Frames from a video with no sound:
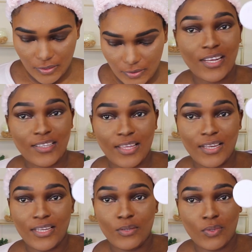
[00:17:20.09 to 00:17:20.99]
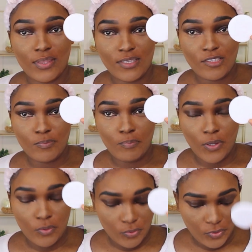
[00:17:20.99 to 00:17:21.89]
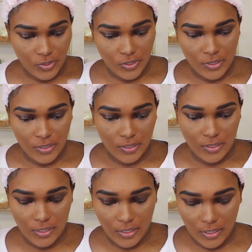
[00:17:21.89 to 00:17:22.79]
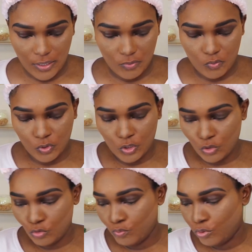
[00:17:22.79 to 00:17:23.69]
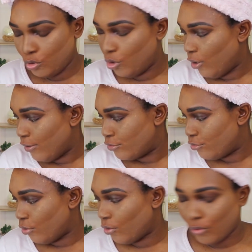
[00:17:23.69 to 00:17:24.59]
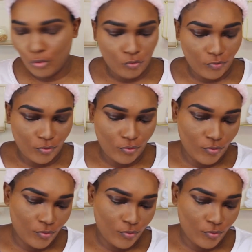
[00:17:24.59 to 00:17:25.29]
I'll take that in with this sponge and we'll just place that all over.